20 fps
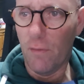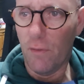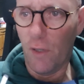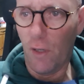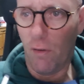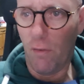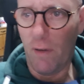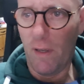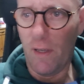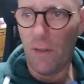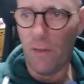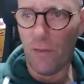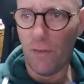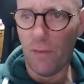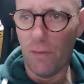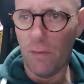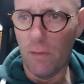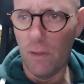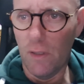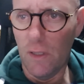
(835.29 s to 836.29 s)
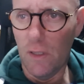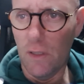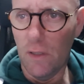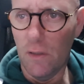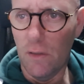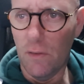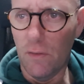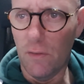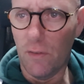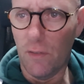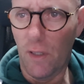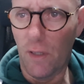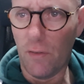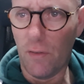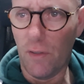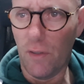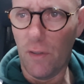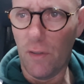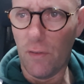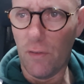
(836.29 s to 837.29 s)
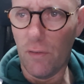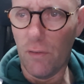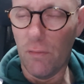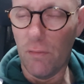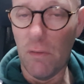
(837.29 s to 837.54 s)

degrees Celsius.